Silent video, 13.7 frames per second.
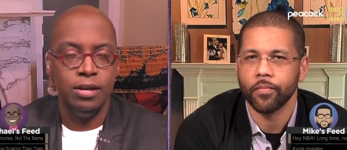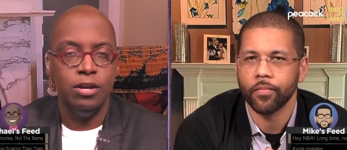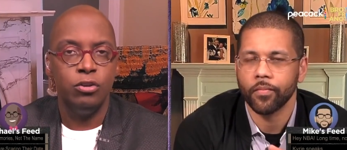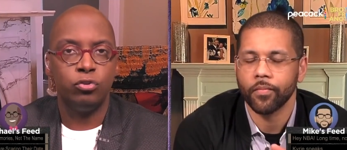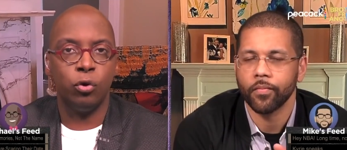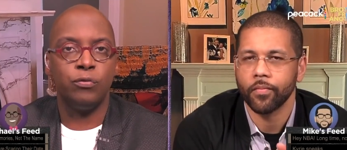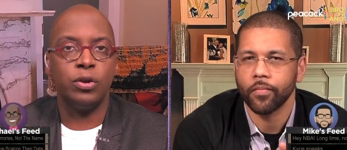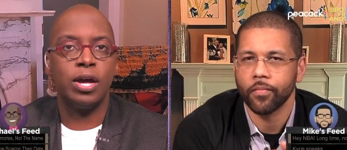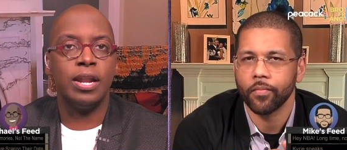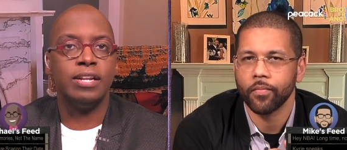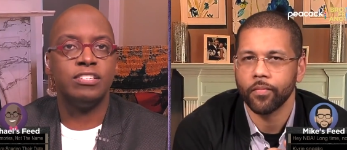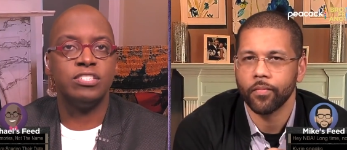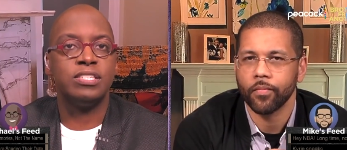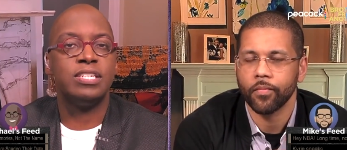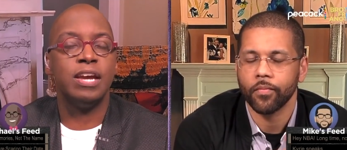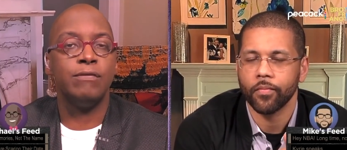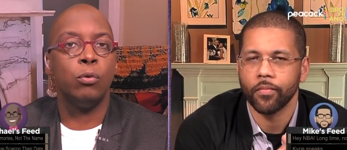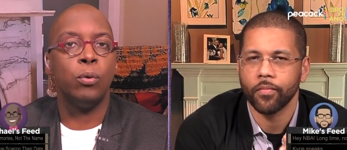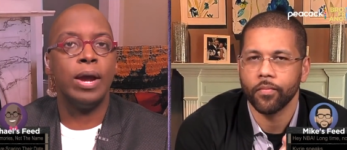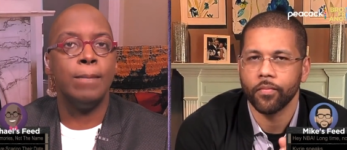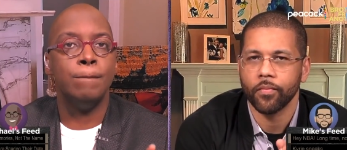Speaker 1: So if you're going to just give
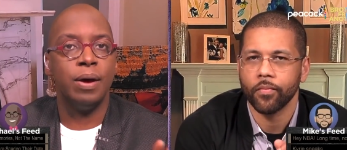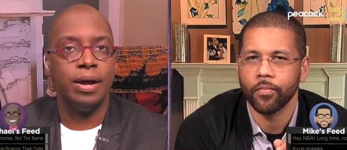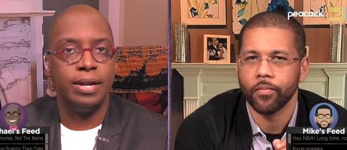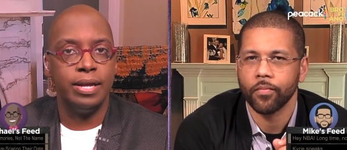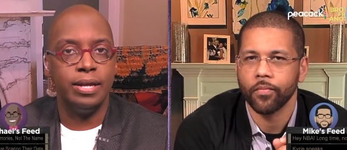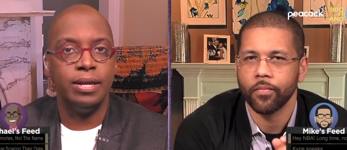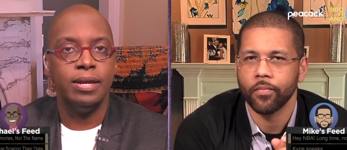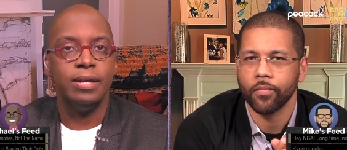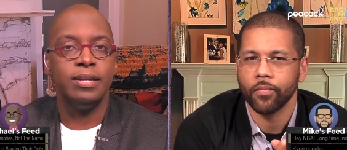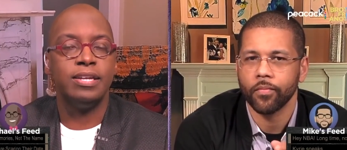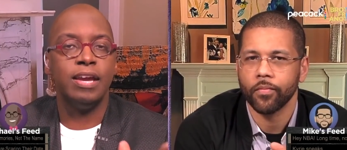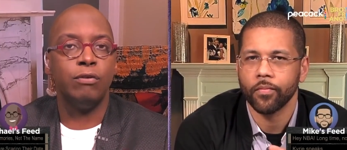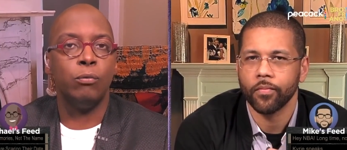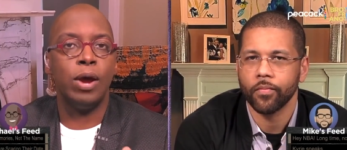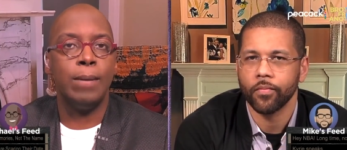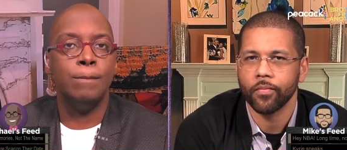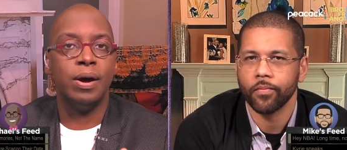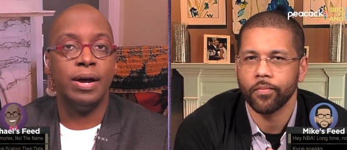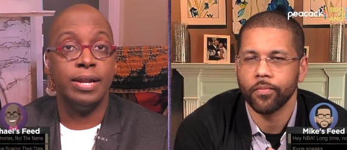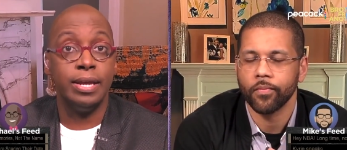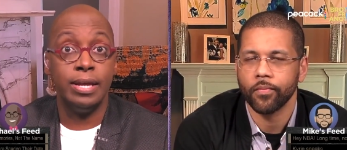away money, give away
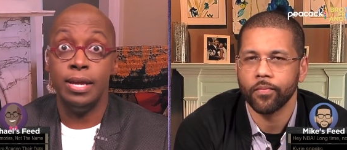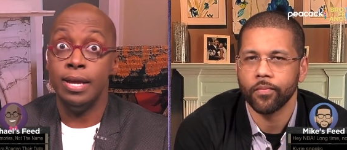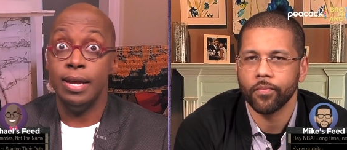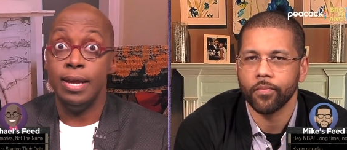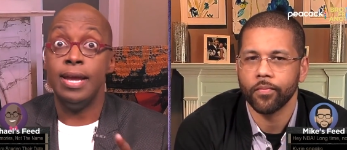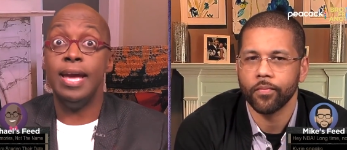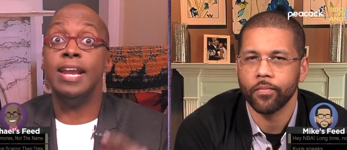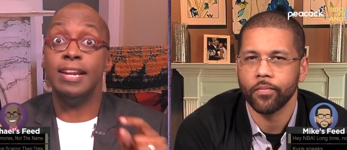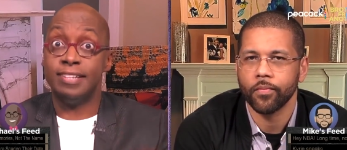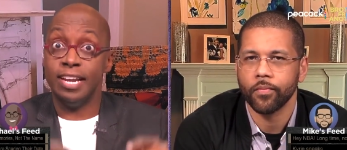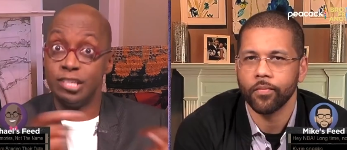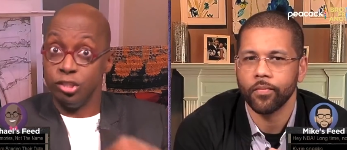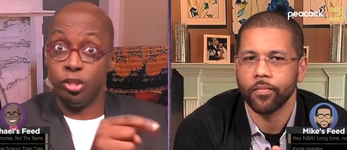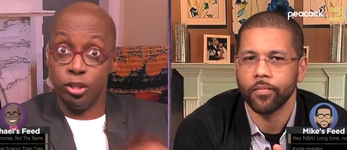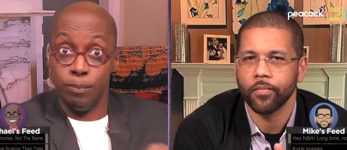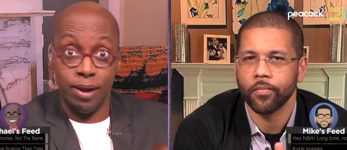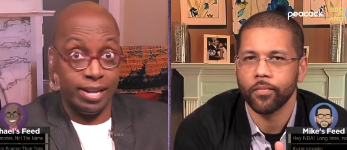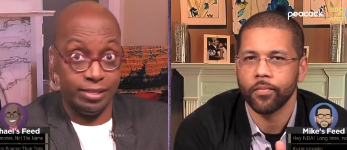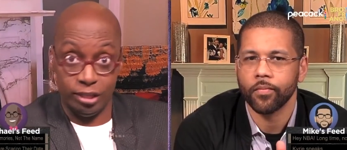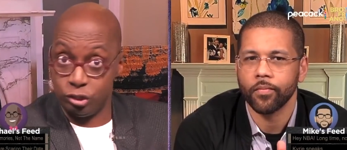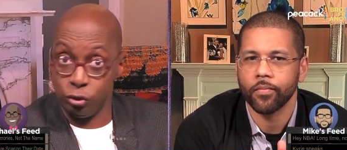money in addition to the money
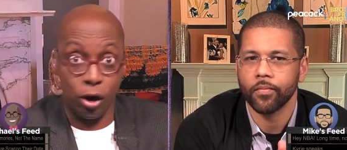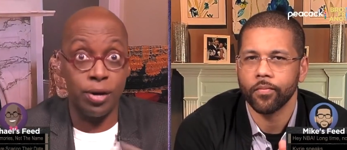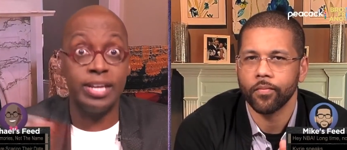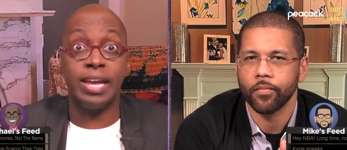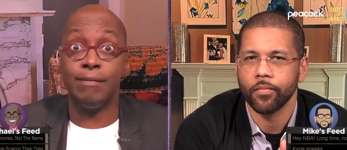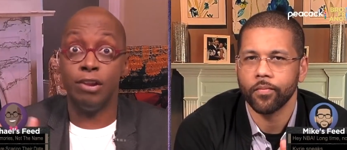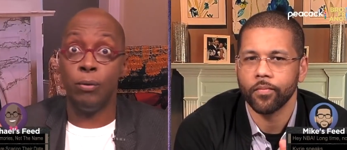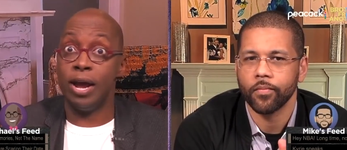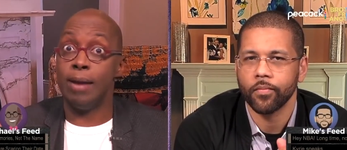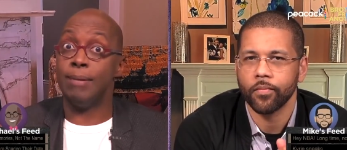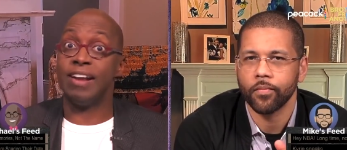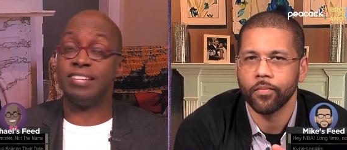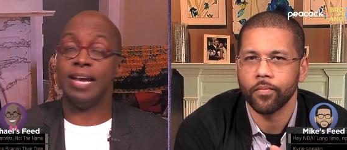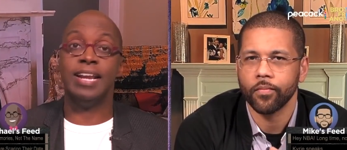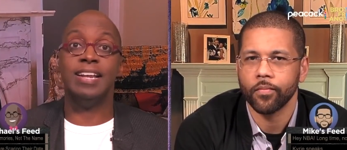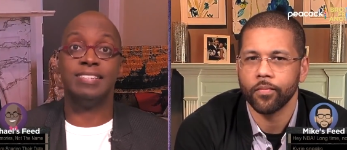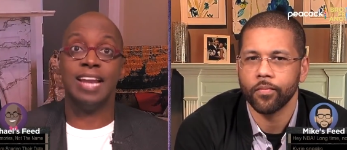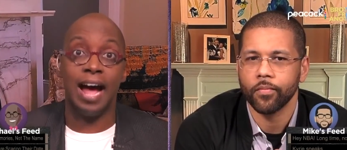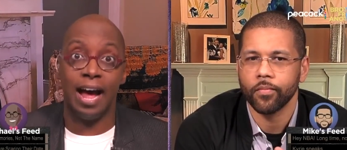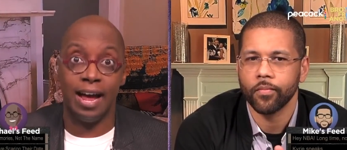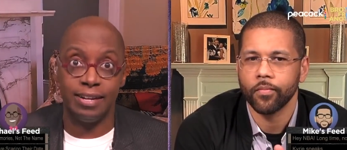that you're already giving away. I'm not saying he's
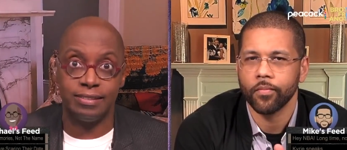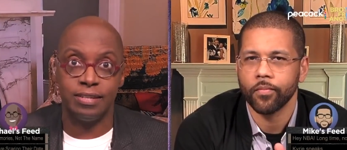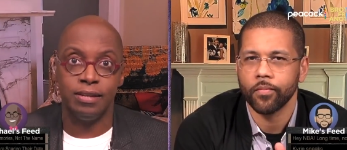not,